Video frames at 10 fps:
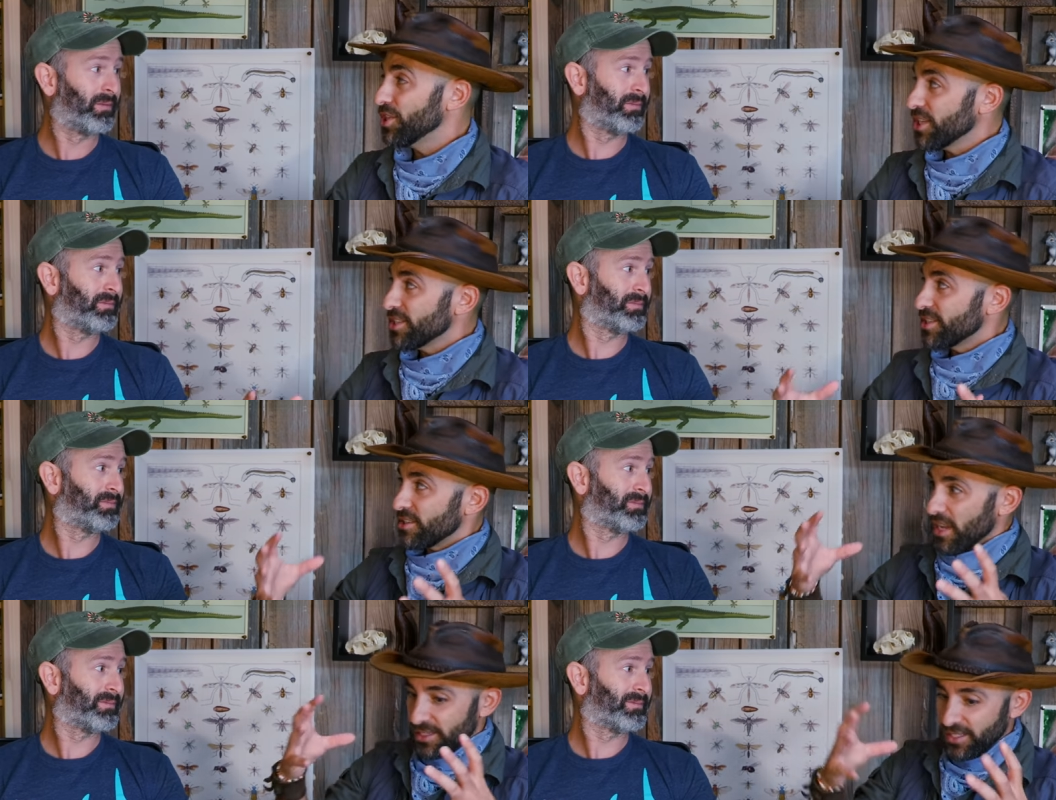Speaker 1: Which
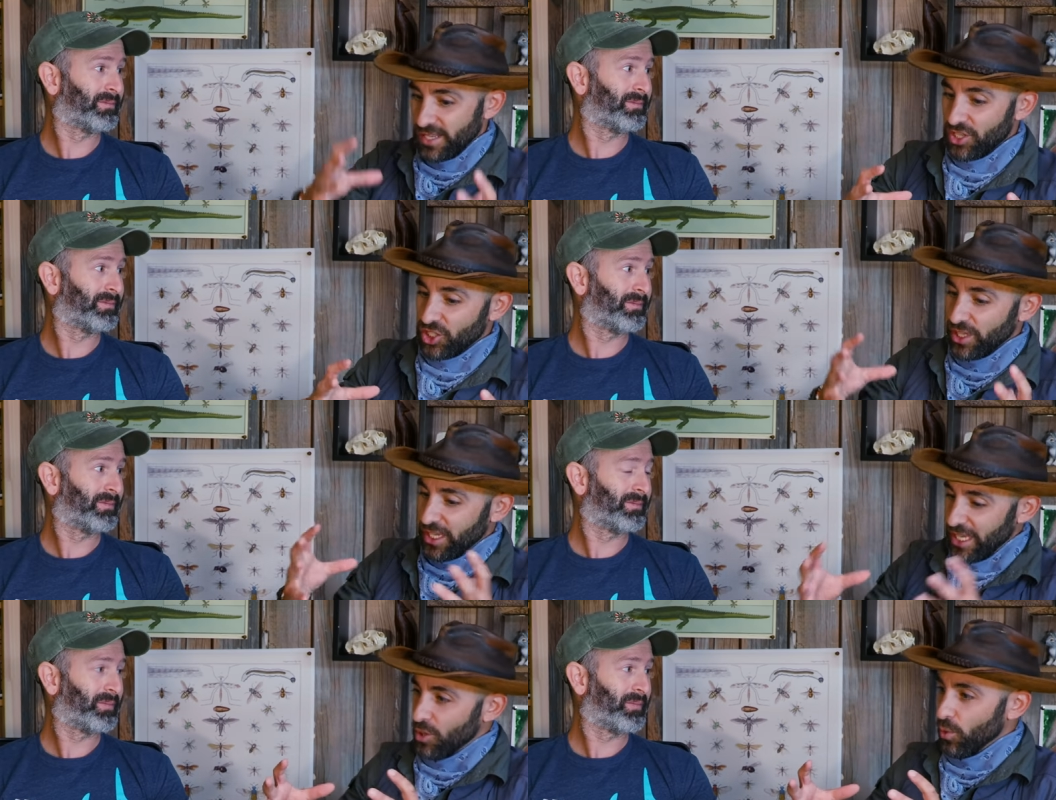is essentially
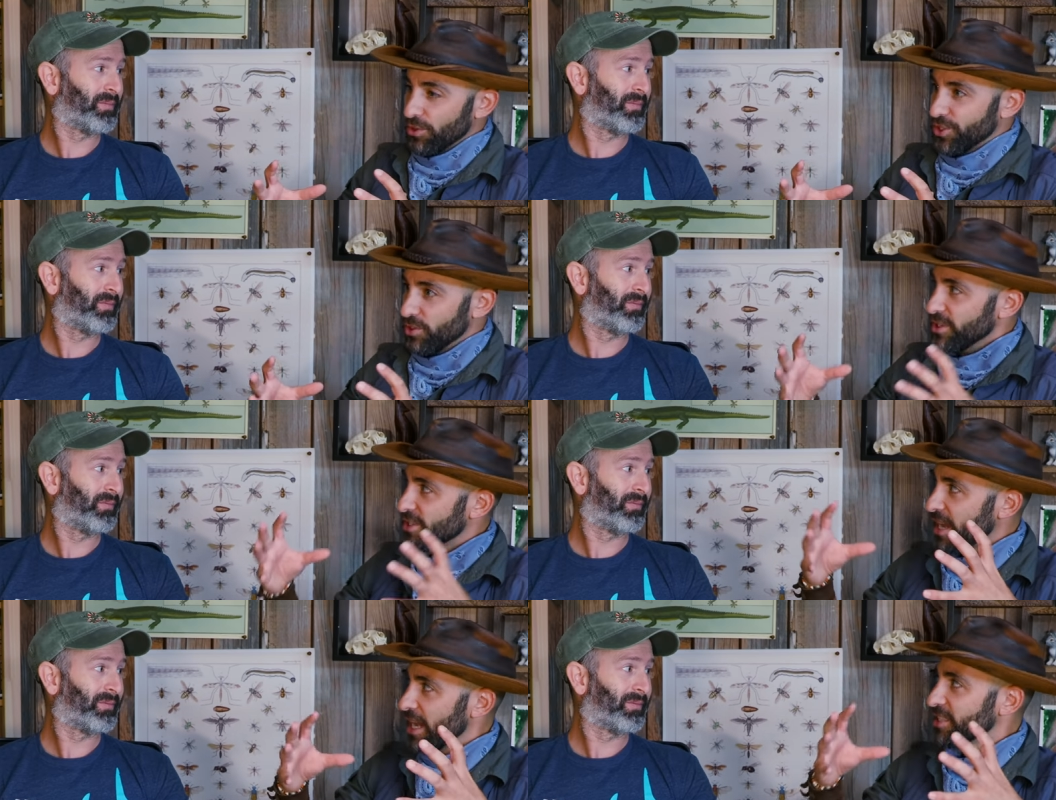equal
Speaker 2: to the
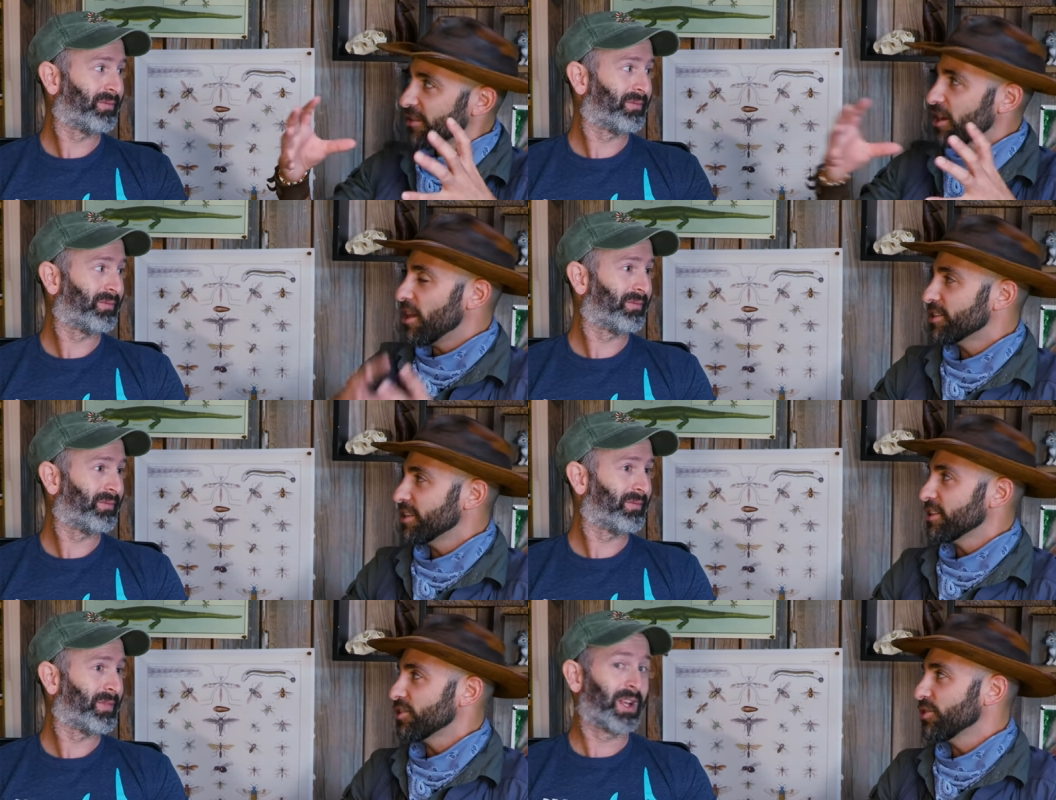size of the
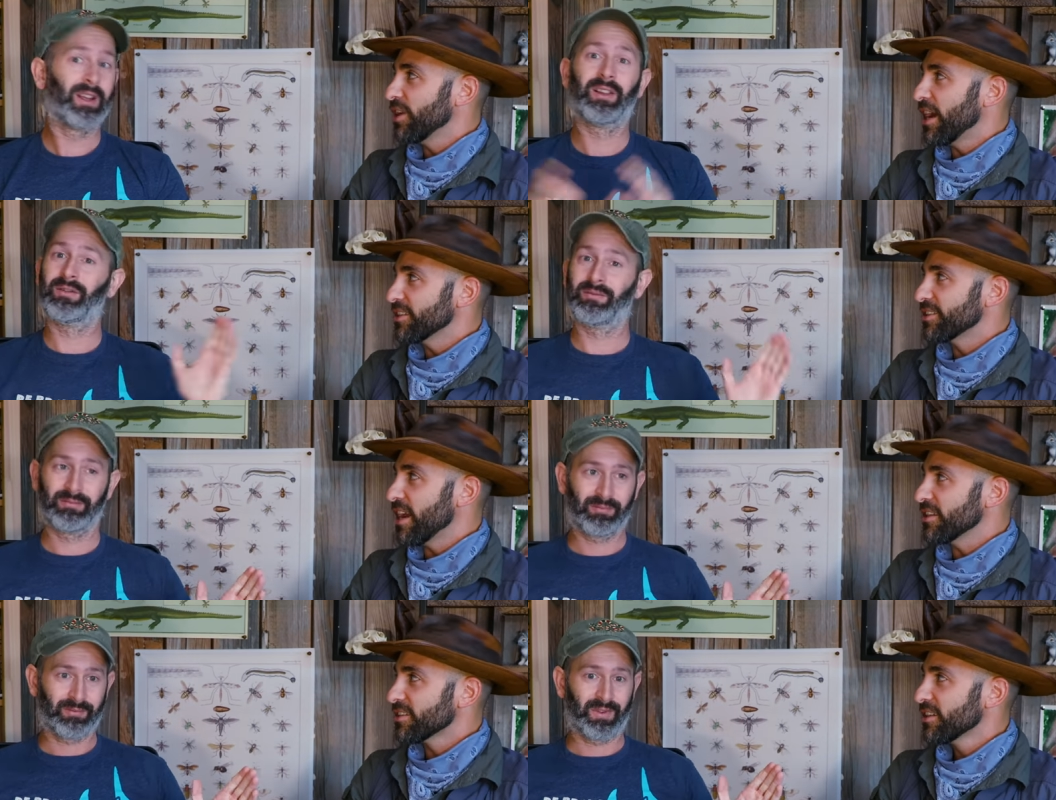continental United
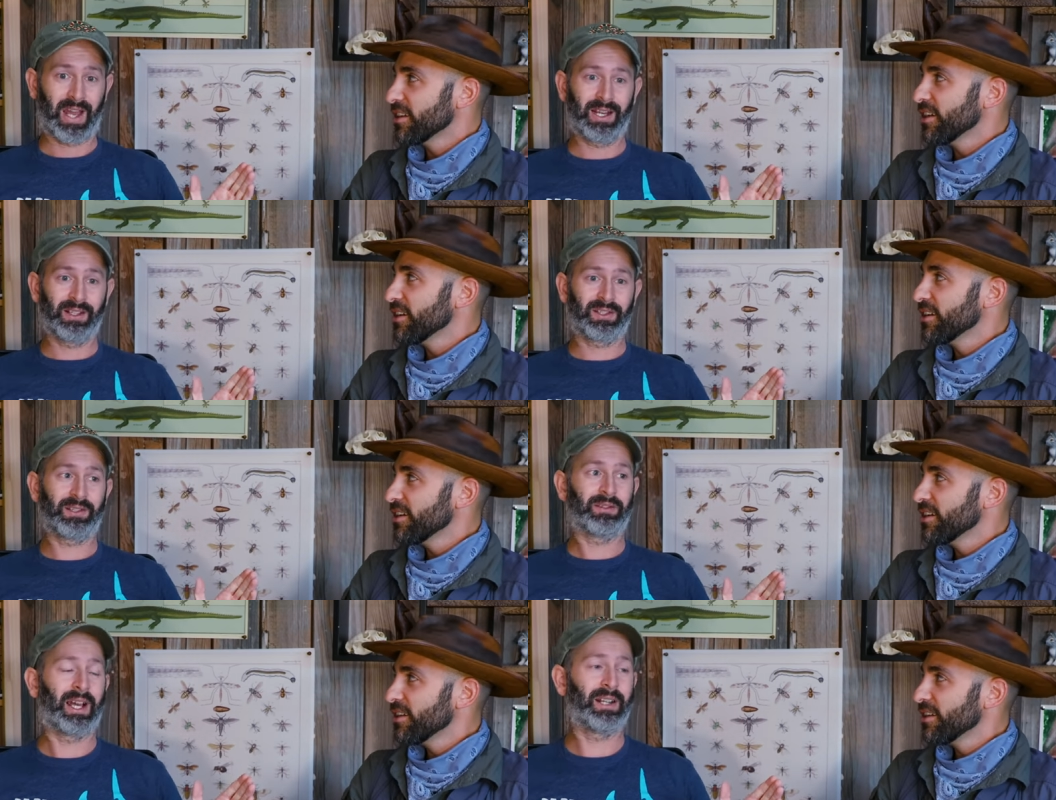States. That
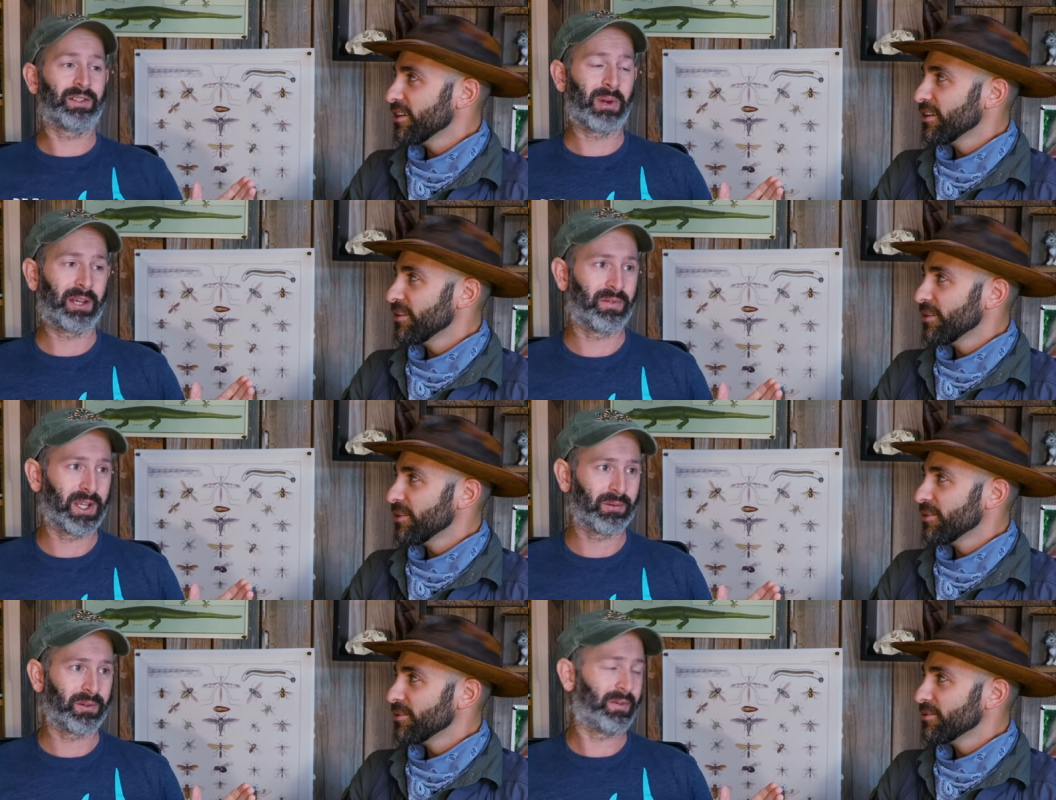is that is my
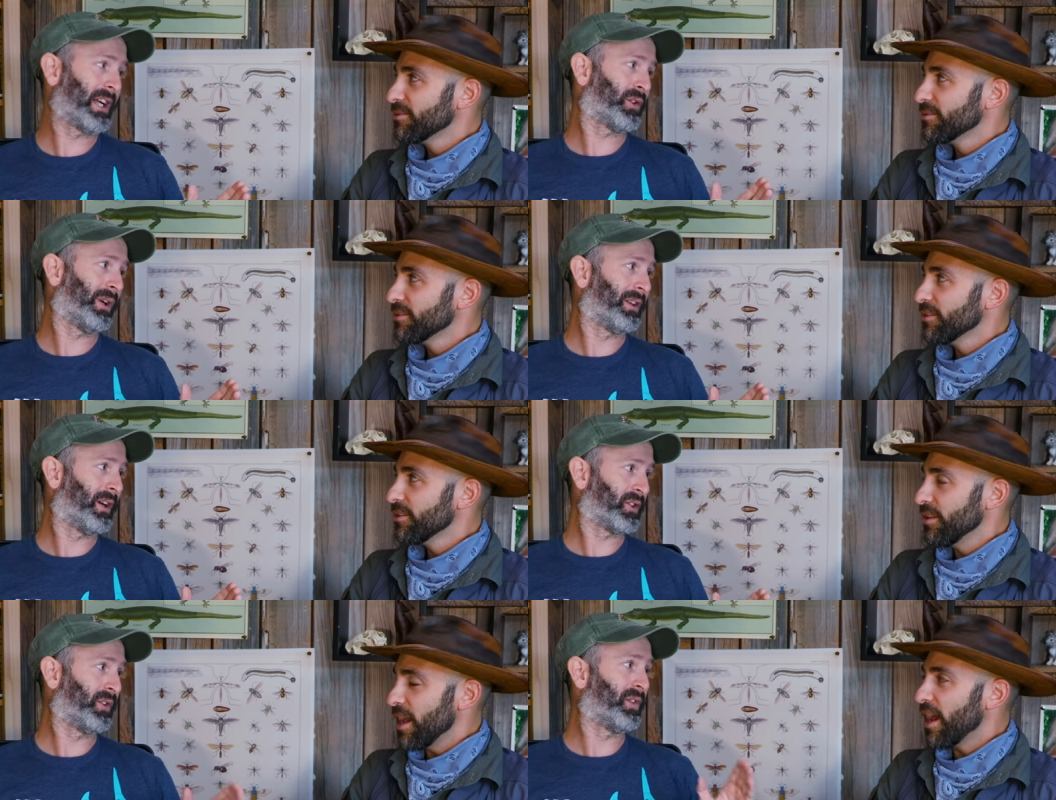favorite fact right
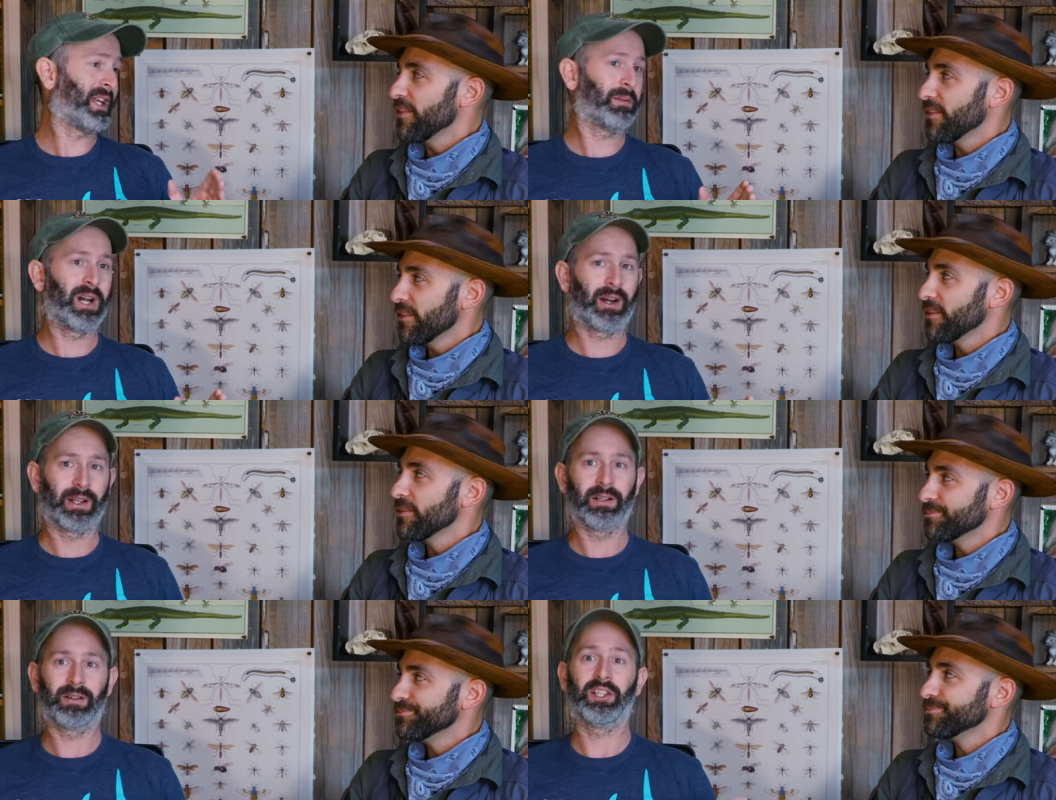there. Yeah. think about
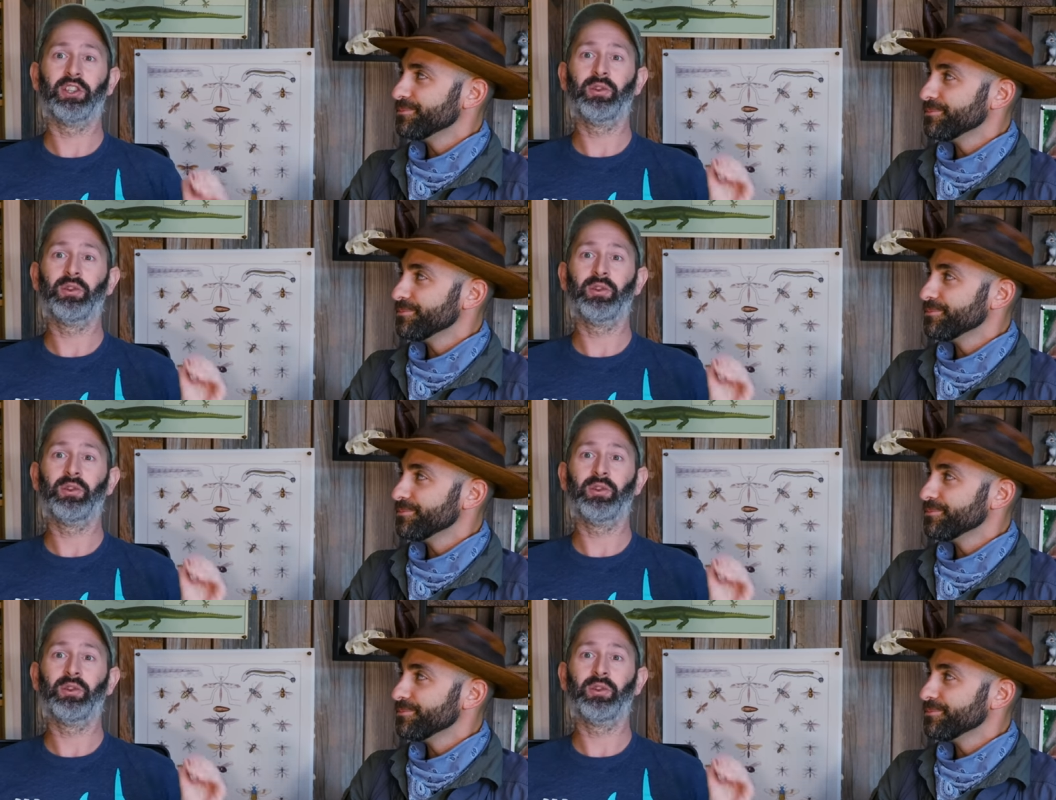it. The